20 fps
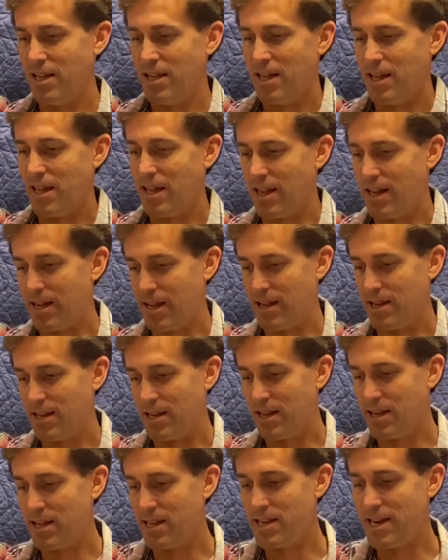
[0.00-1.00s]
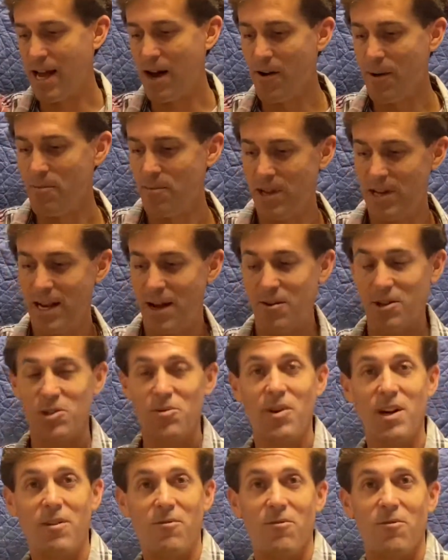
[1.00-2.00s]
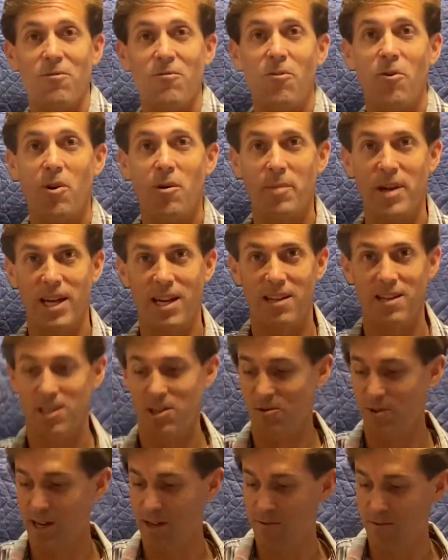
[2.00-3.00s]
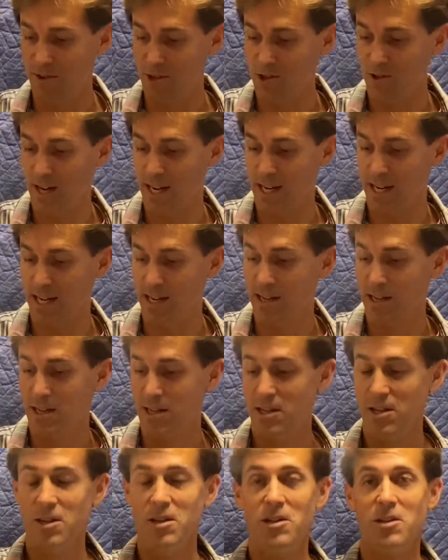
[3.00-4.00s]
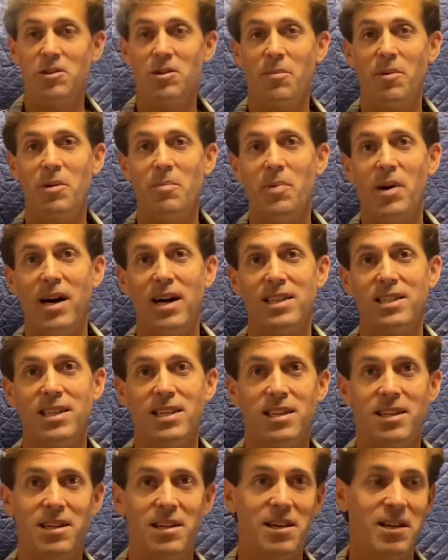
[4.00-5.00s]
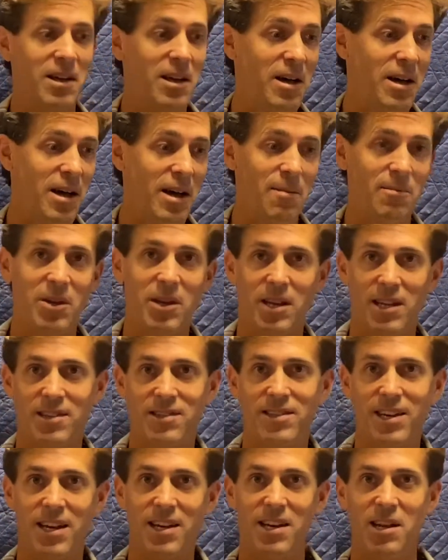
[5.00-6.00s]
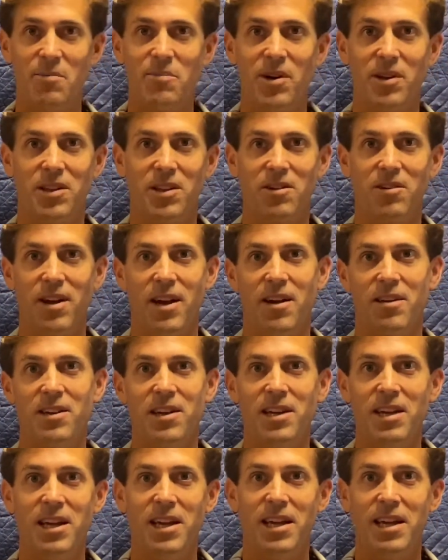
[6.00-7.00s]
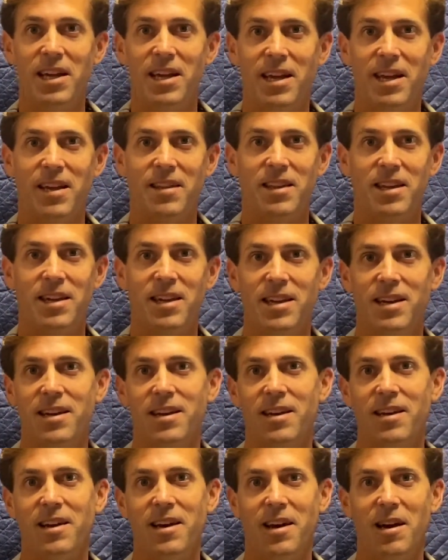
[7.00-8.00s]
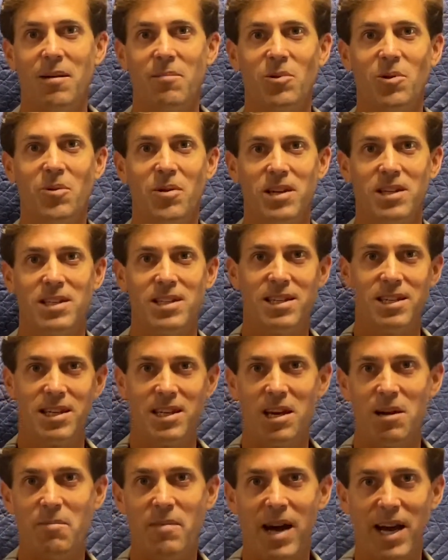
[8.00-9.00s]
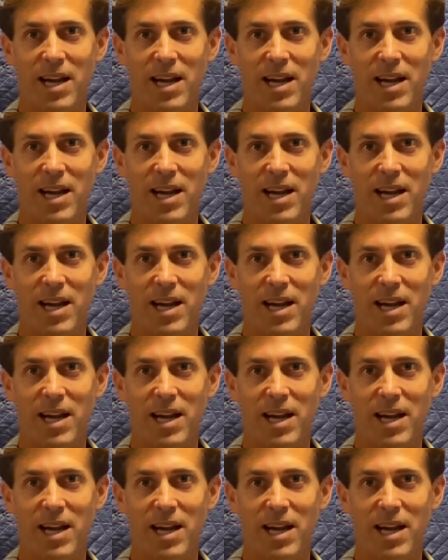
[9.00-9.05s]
And now it's ready for forming. It's ready for straightening. So I'm gonna pause it. I'm gonna set it up on the ground, and then I'm going to come back